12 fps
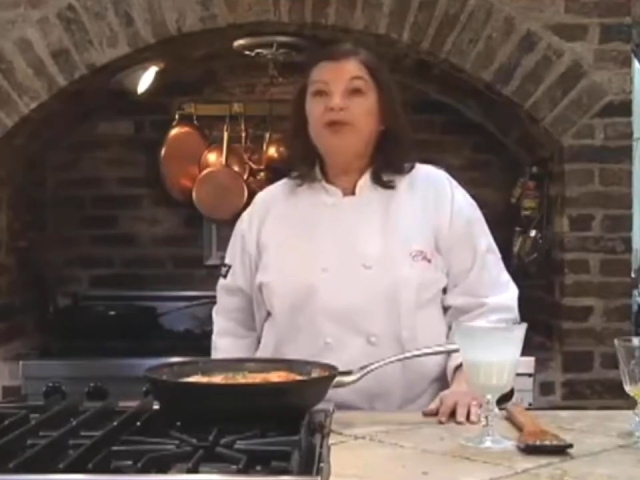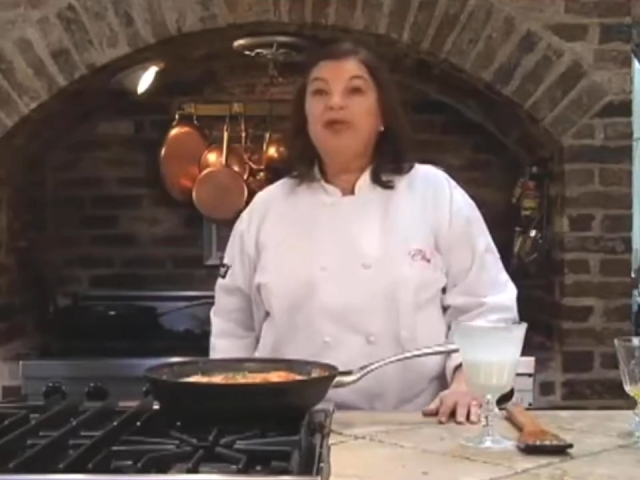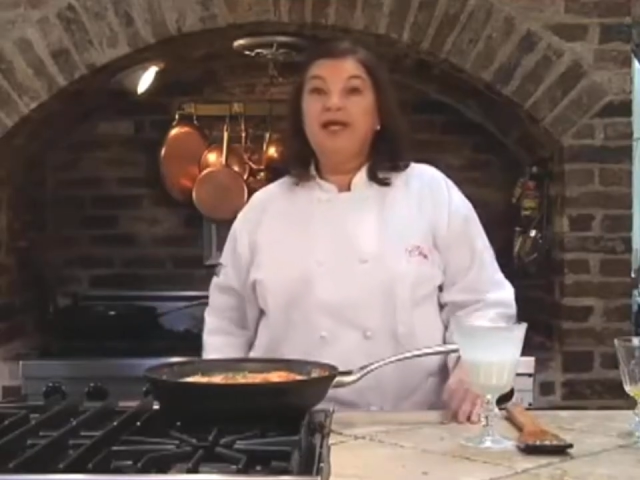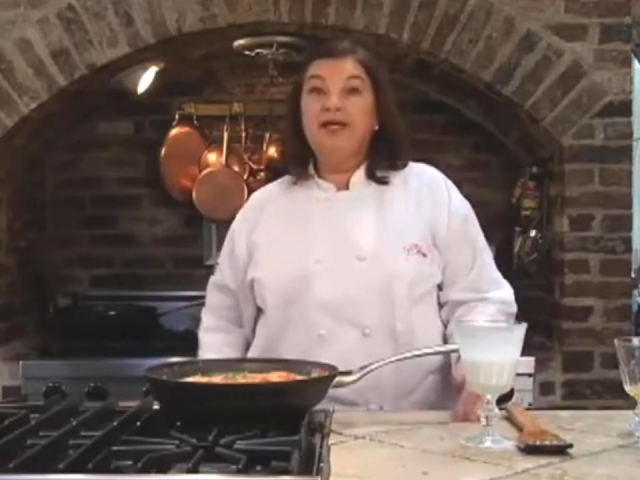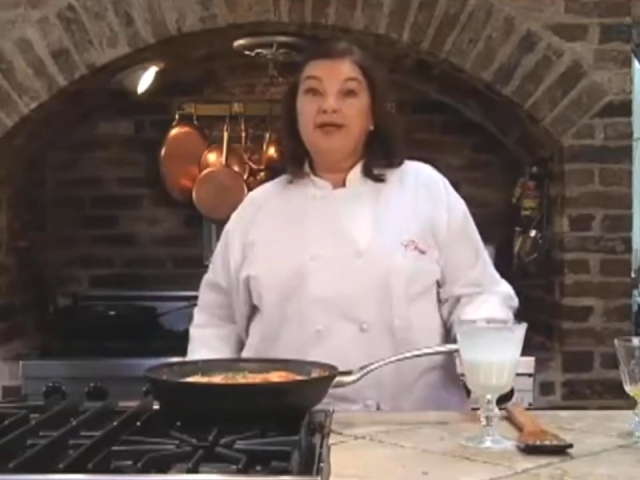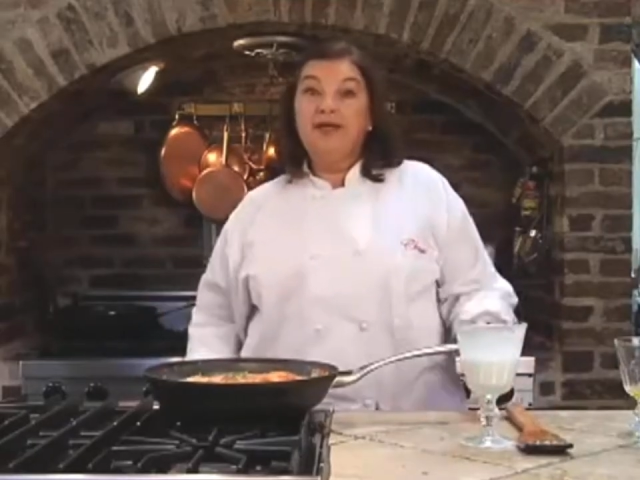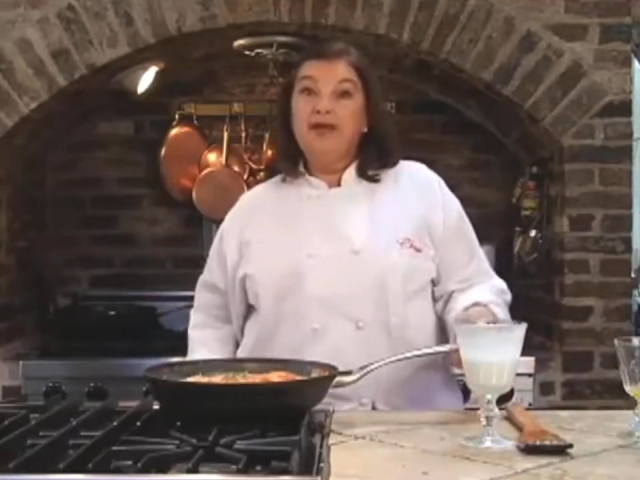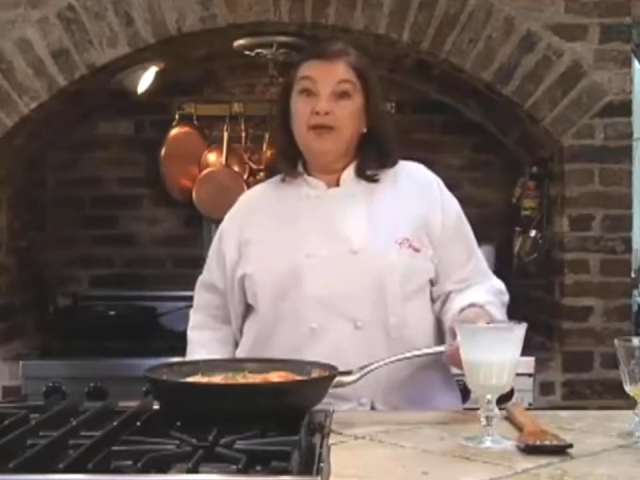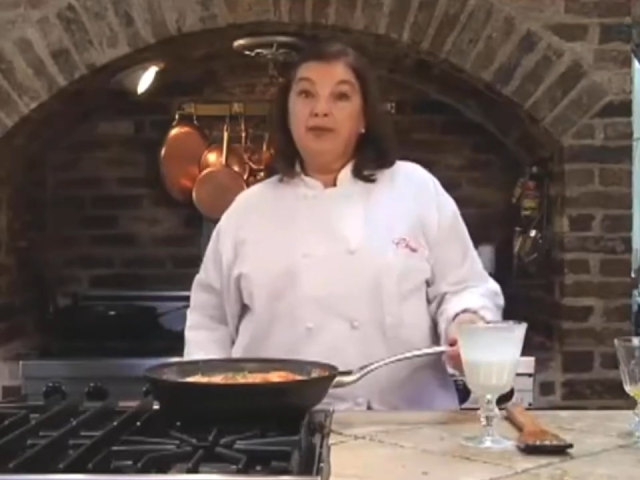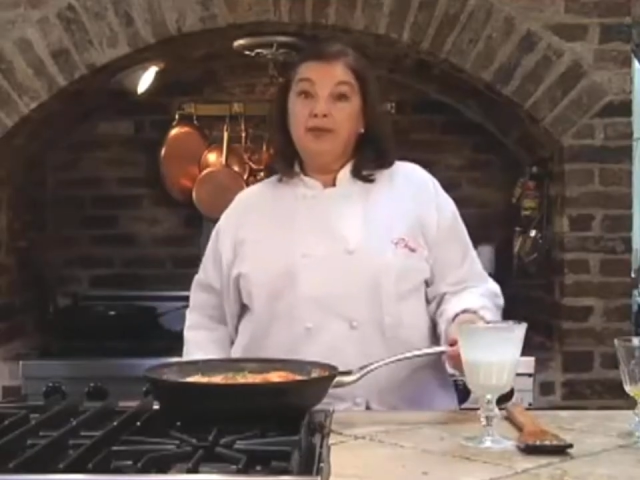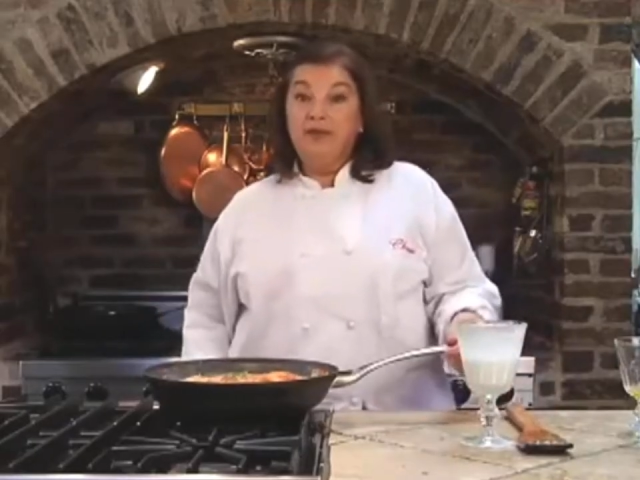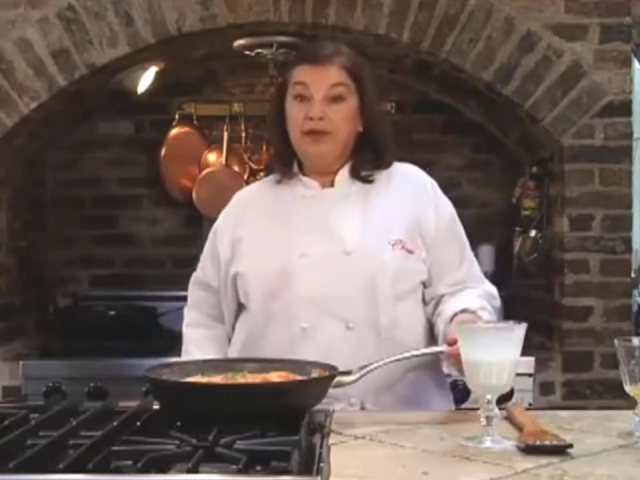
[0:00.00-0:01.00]
lined
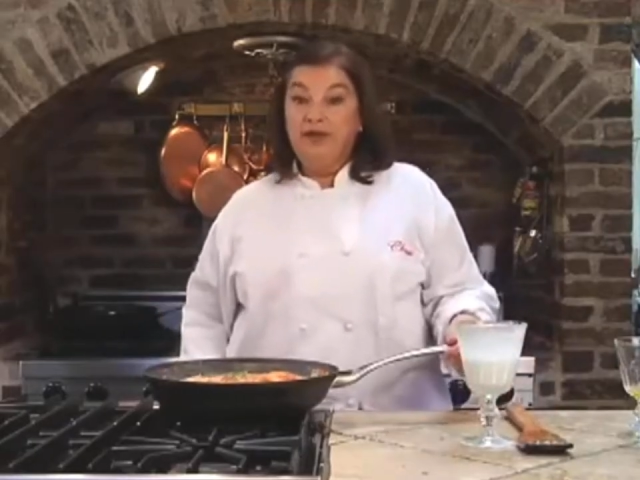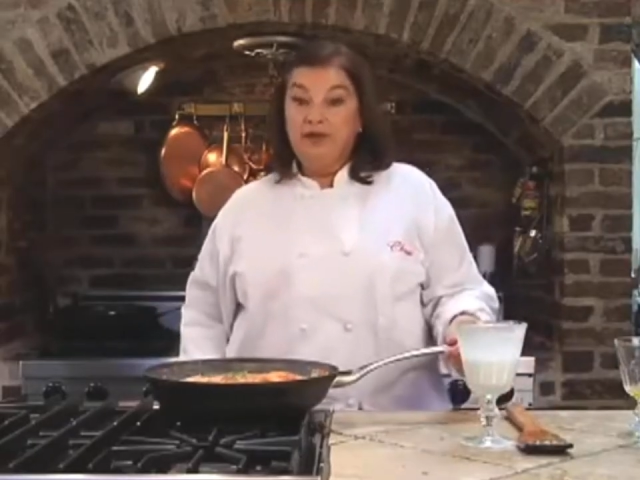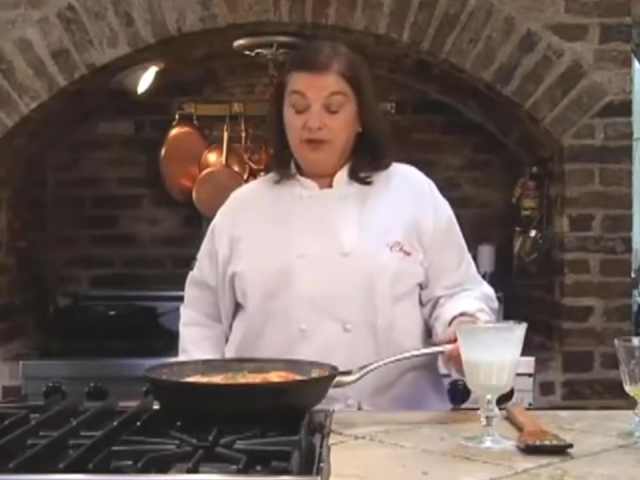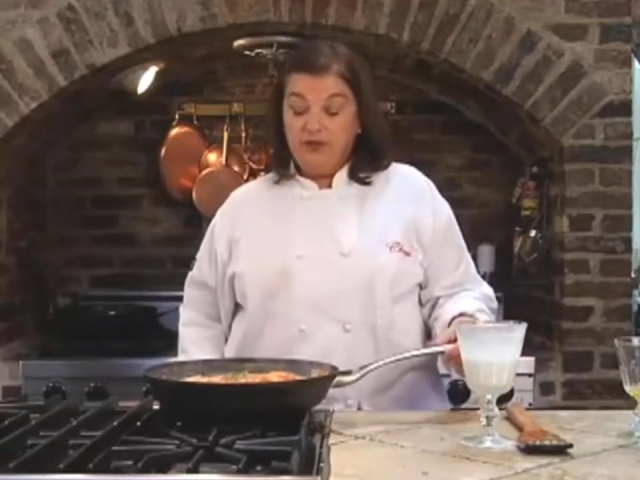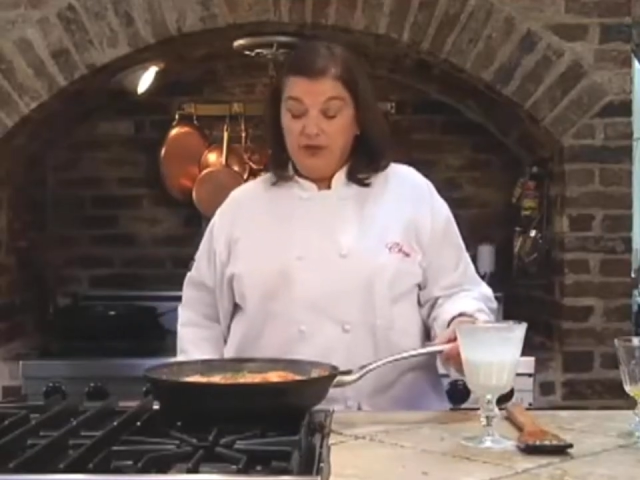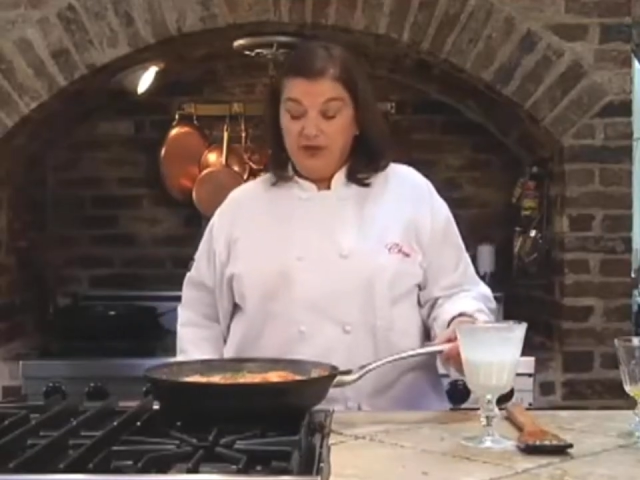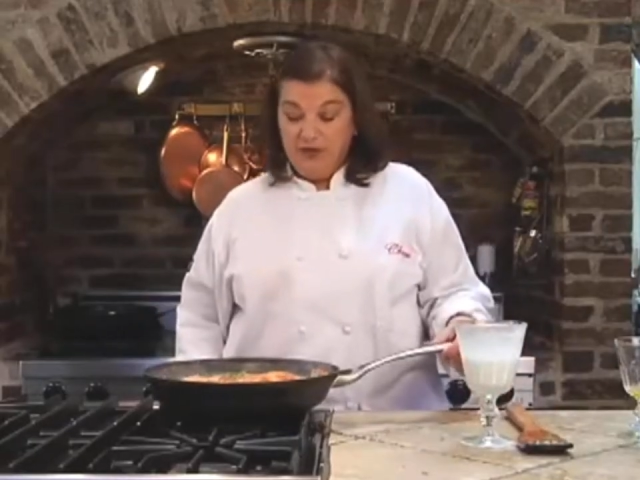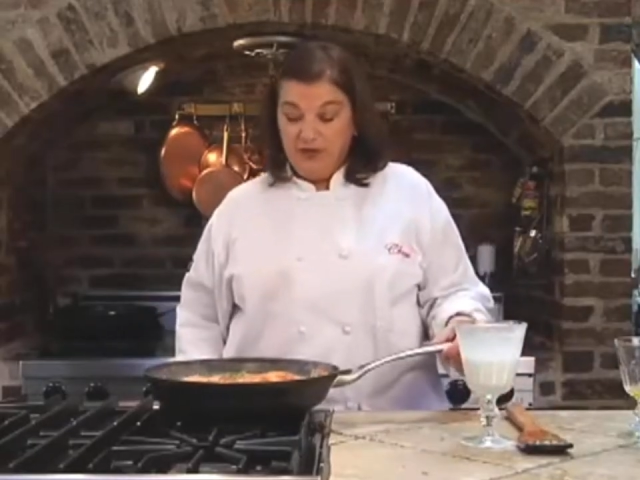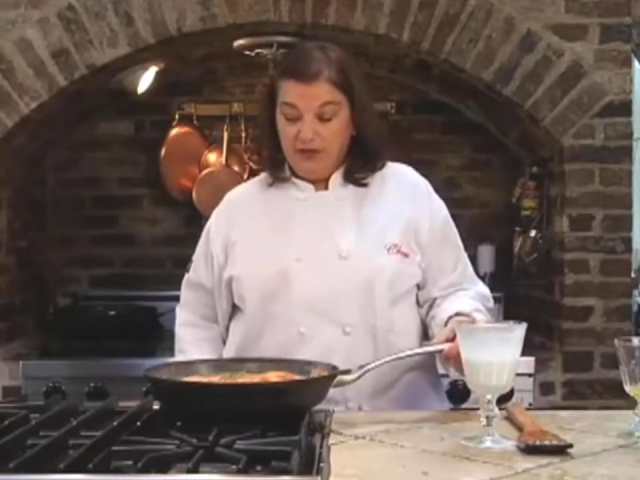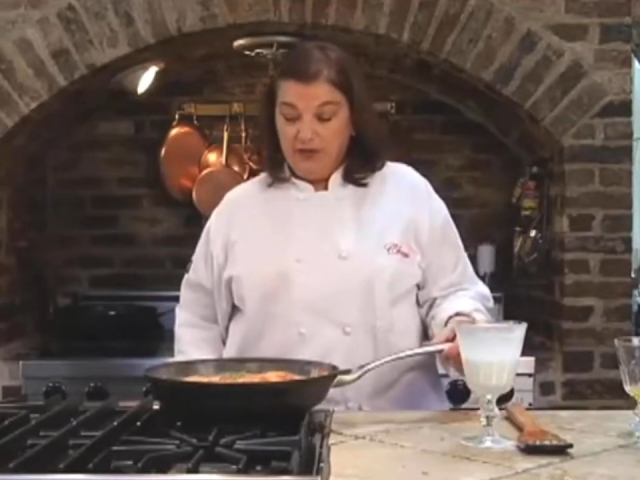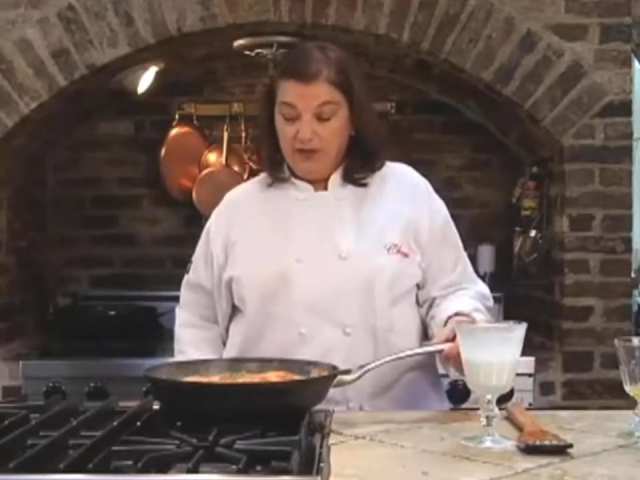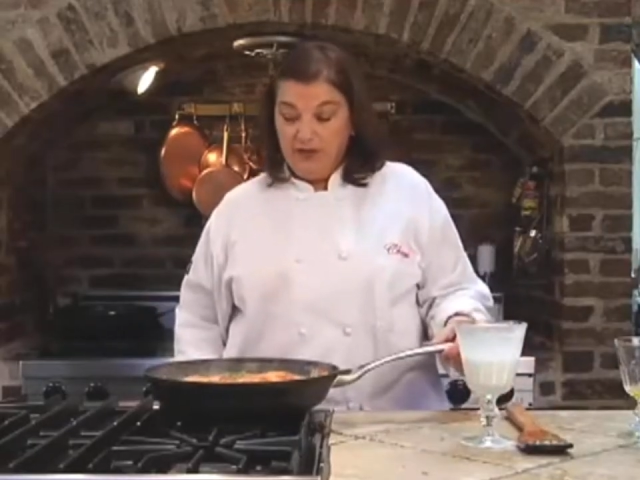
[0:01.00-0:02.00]
up around this
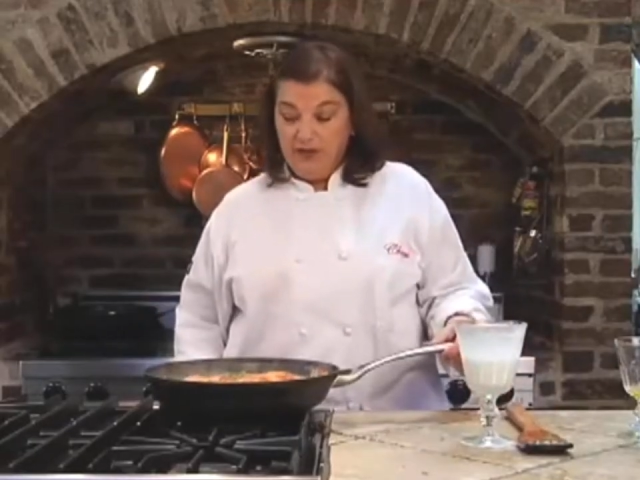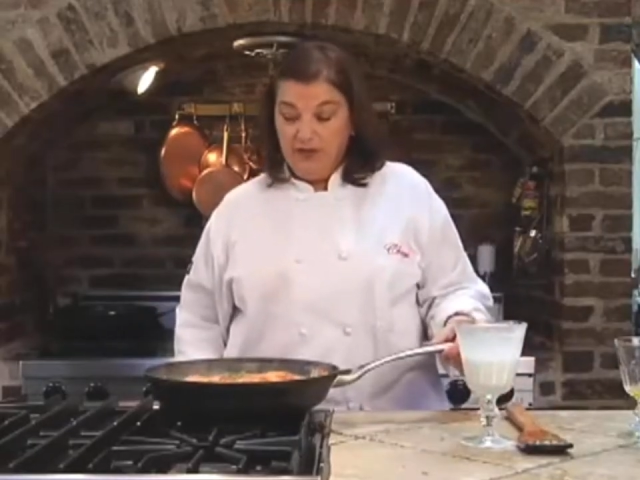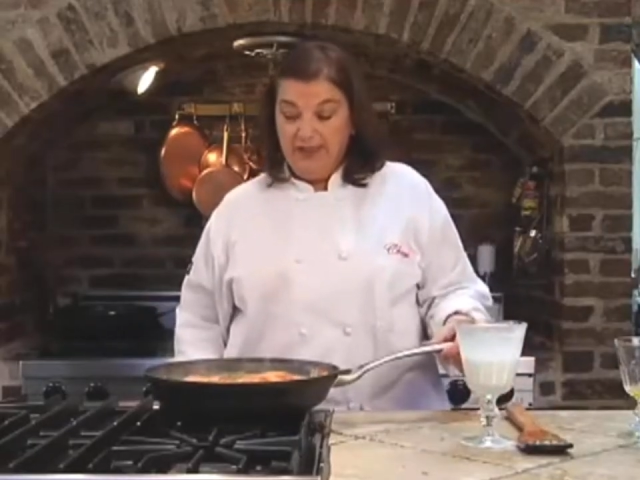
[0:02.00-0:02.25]
restaurant